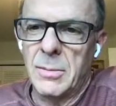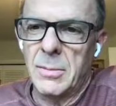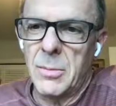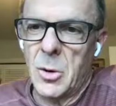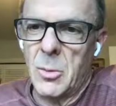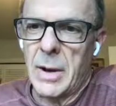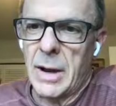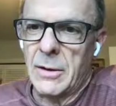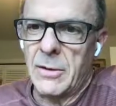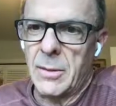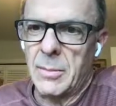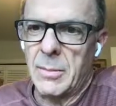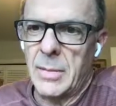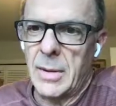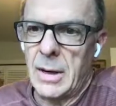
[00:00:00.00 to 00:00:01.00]

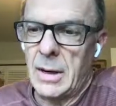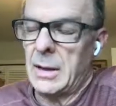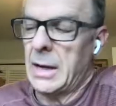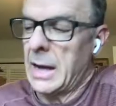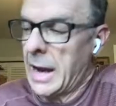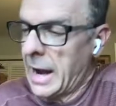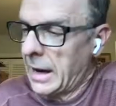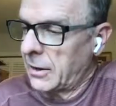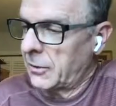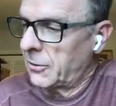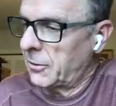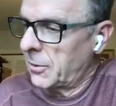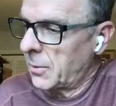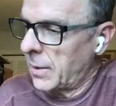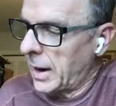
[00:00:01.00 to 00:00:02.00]
momentum in the
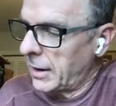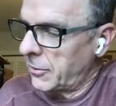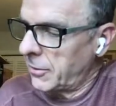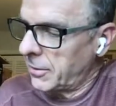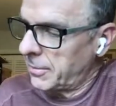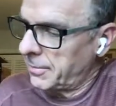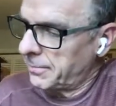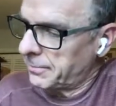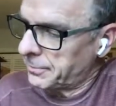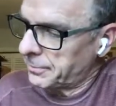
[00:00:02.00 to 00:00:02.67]
x direction,